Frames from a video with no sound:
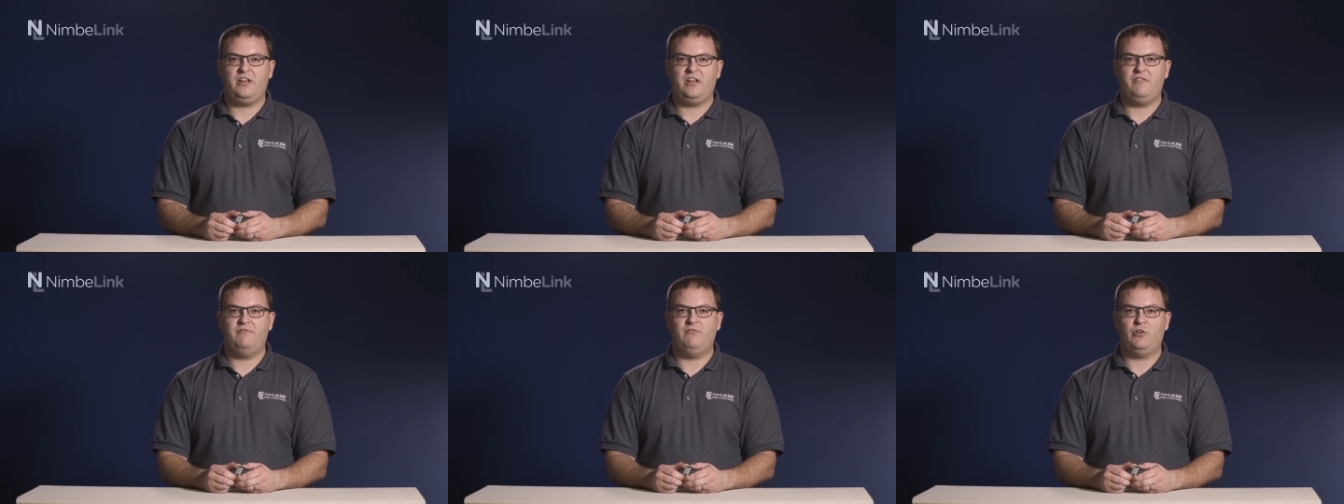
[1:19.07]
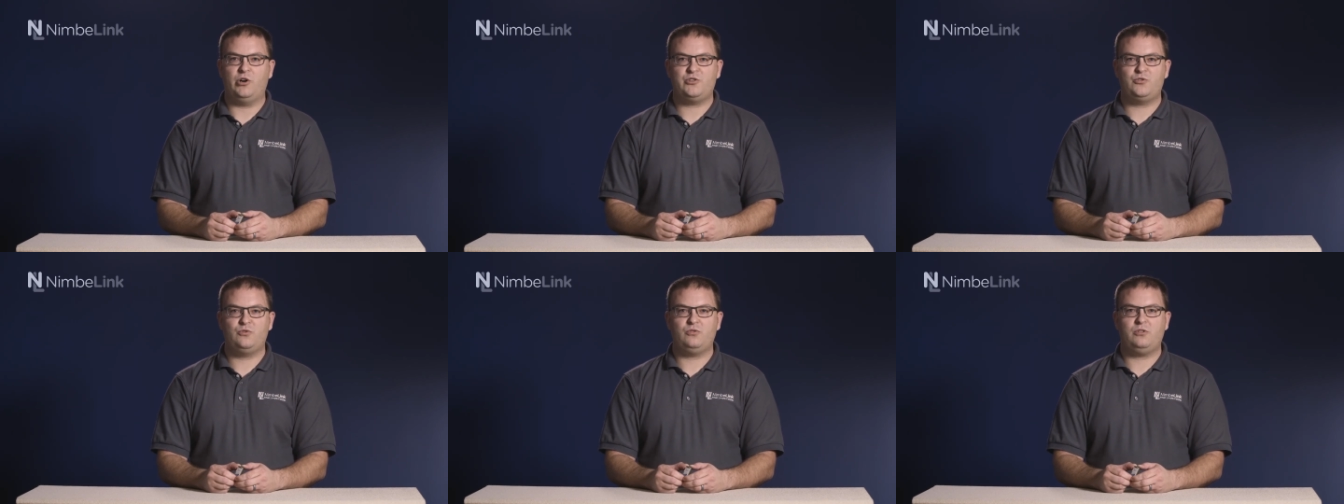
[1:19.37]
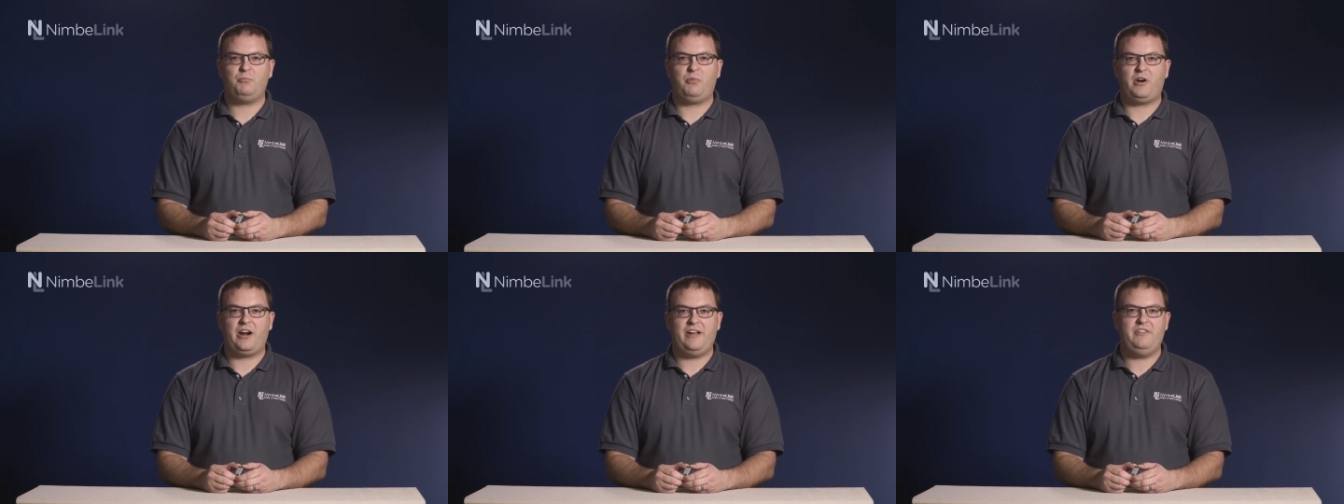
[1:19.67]
a
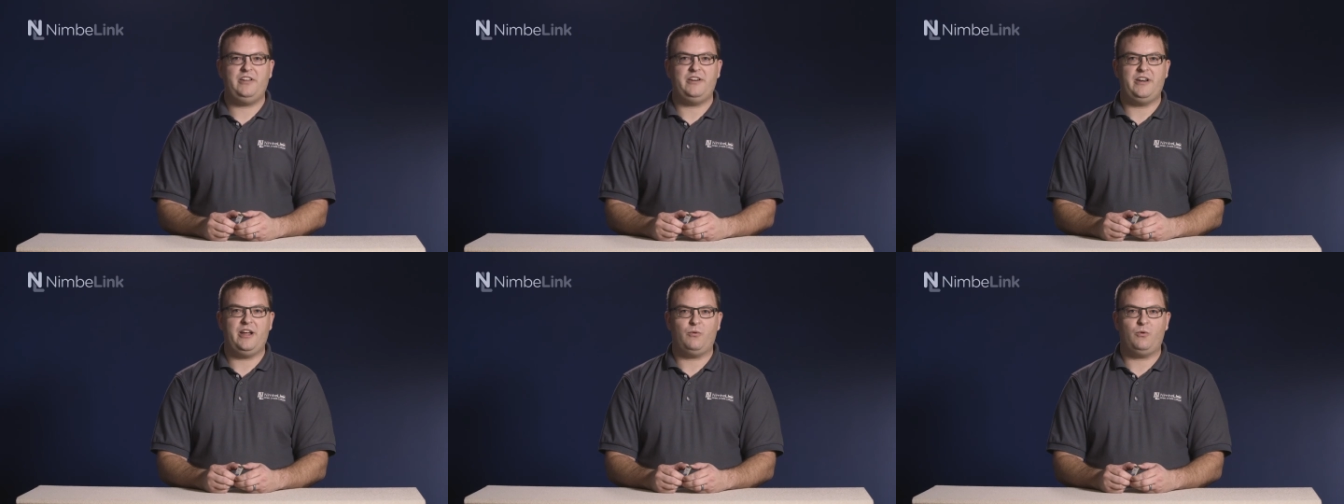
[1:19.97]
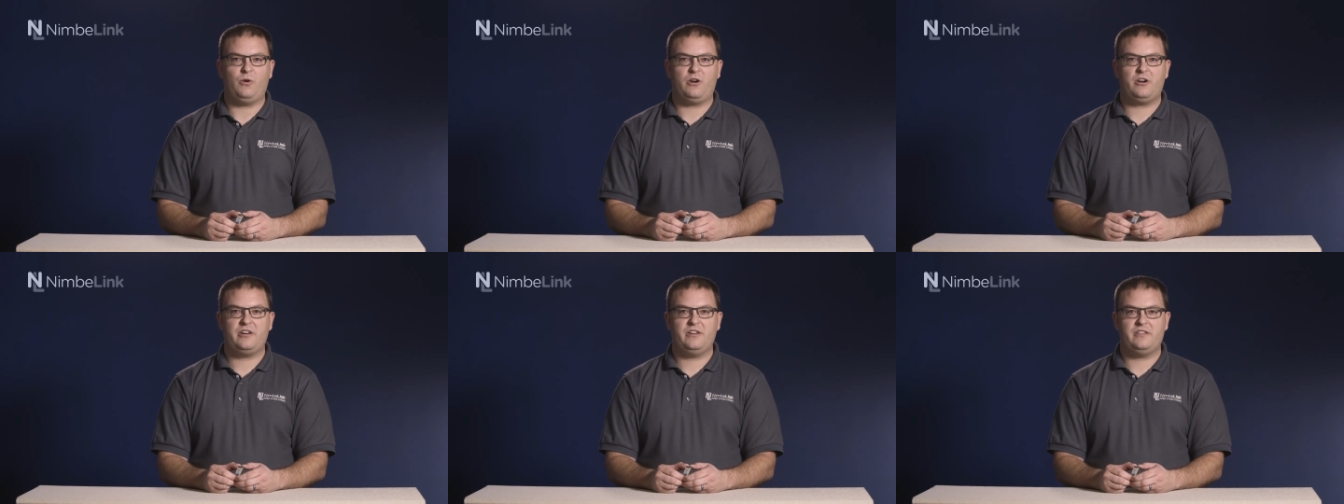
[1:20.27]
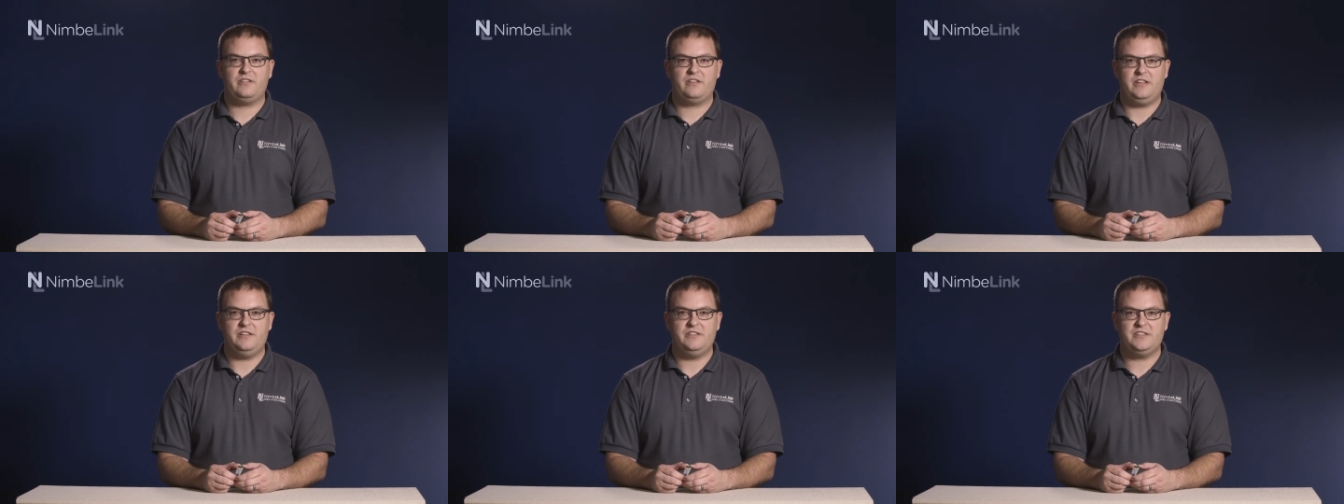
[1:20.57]
virtual private
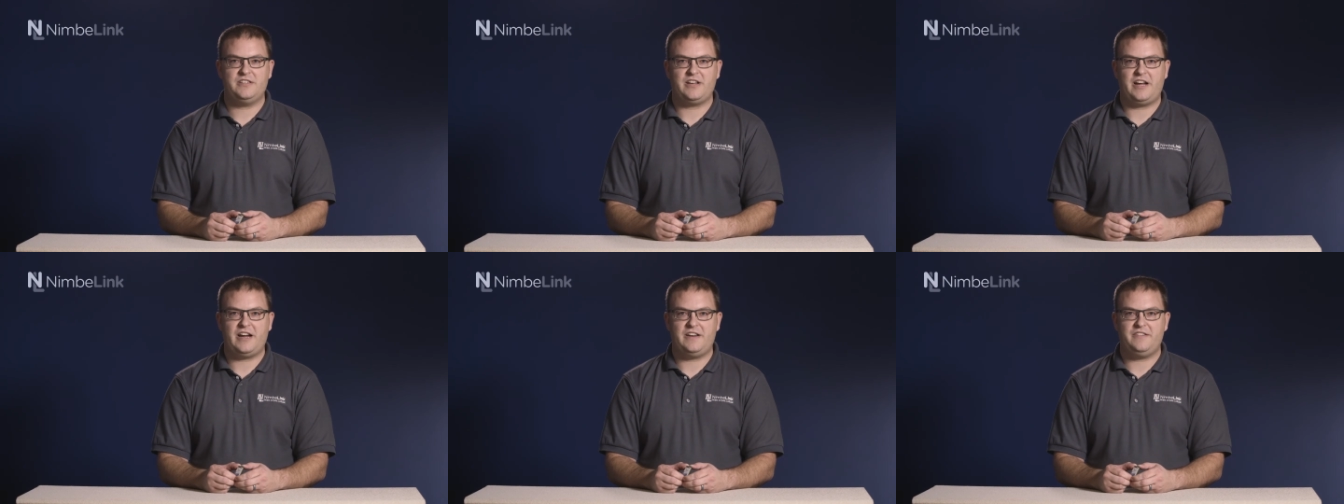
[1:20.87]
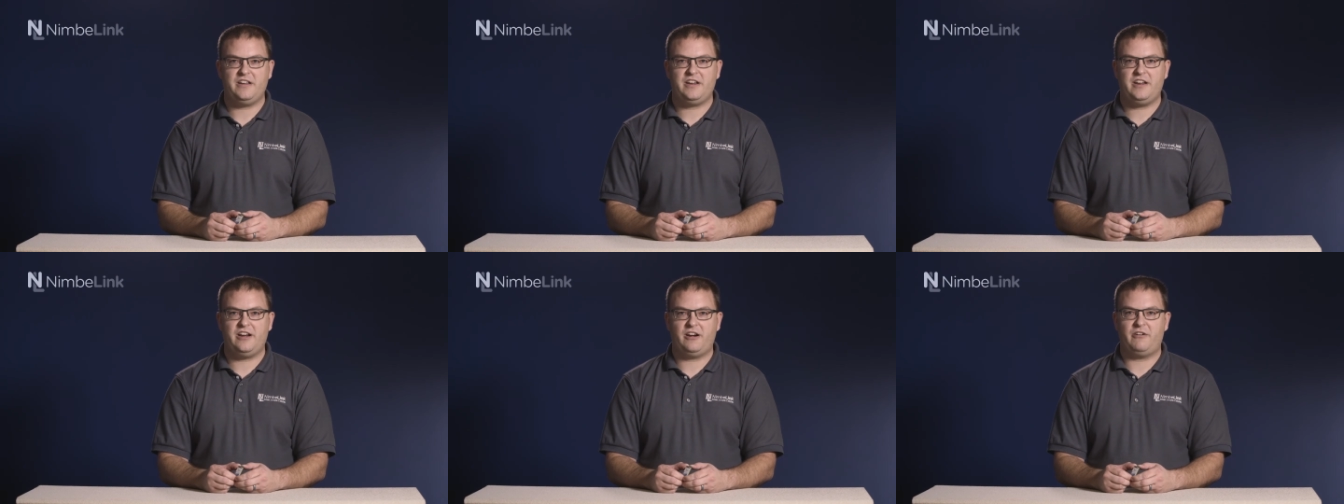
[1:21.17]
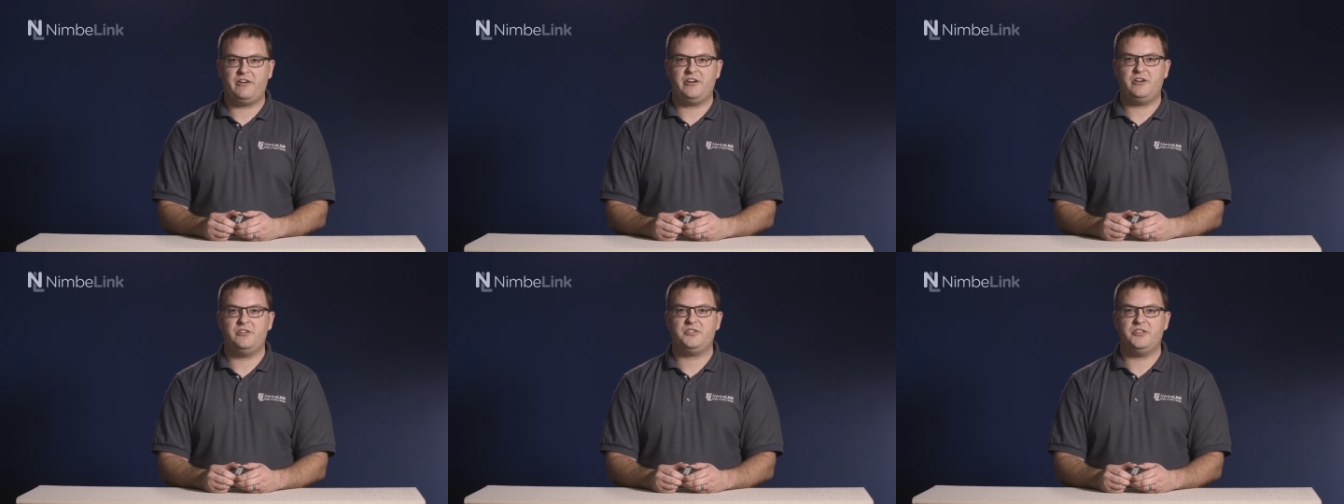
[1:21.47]
network inside the
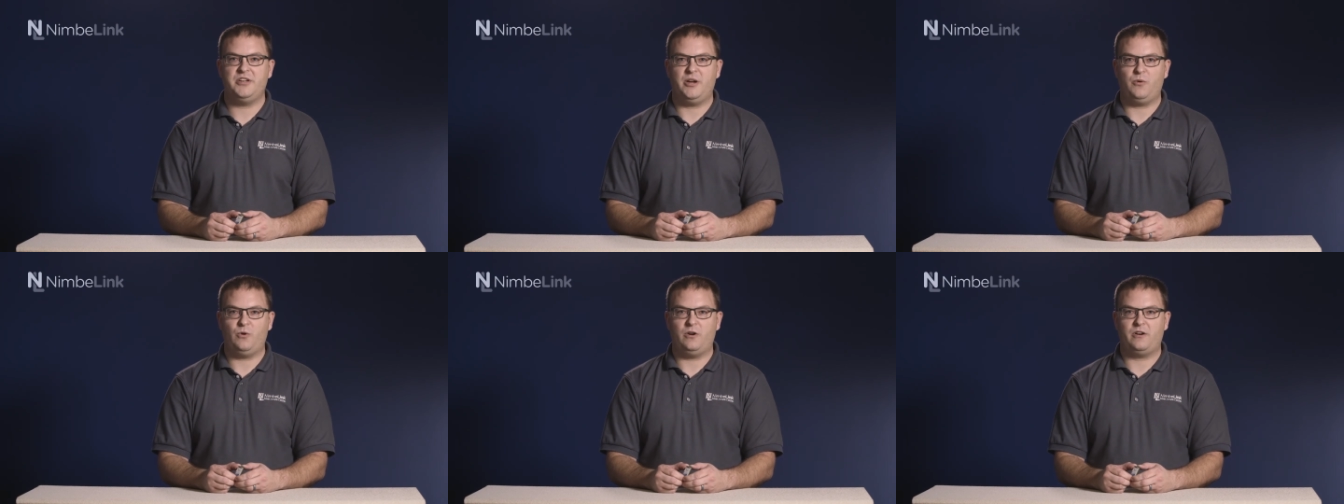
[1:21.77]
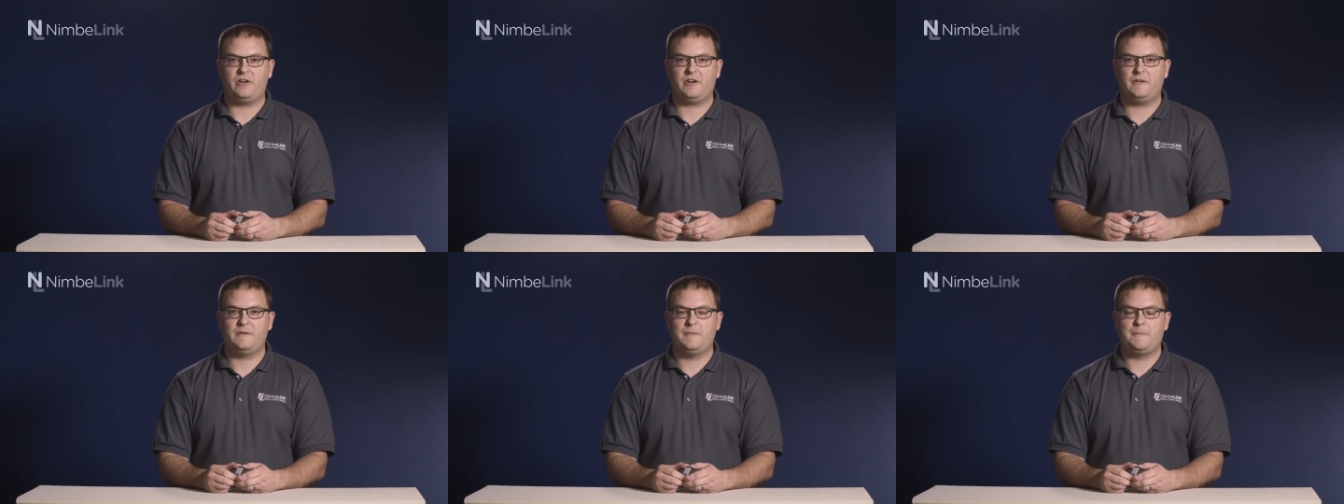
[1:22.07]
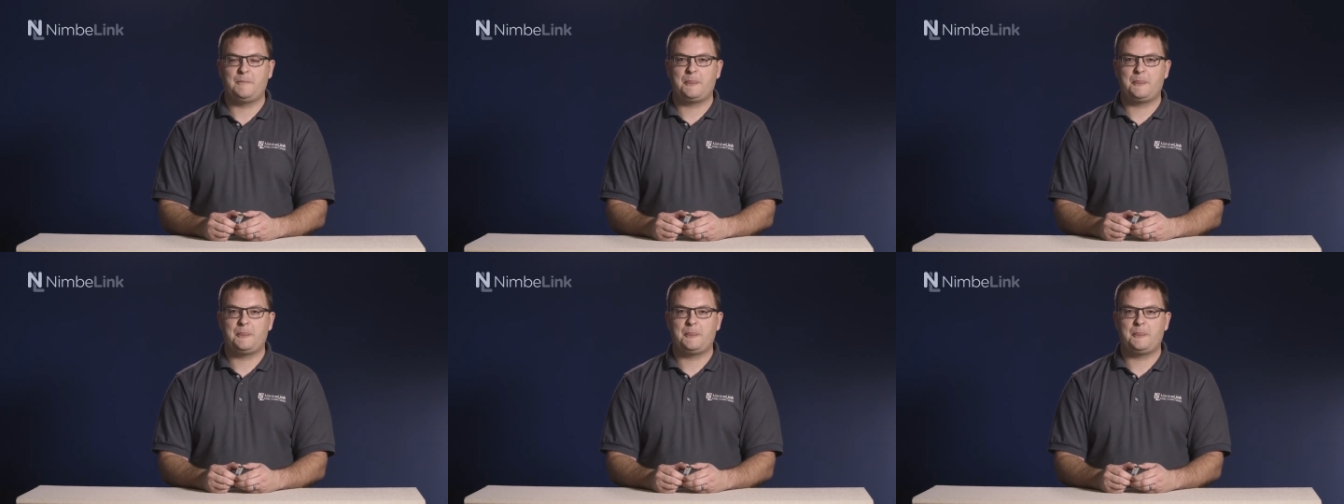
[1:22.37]
carrier's network,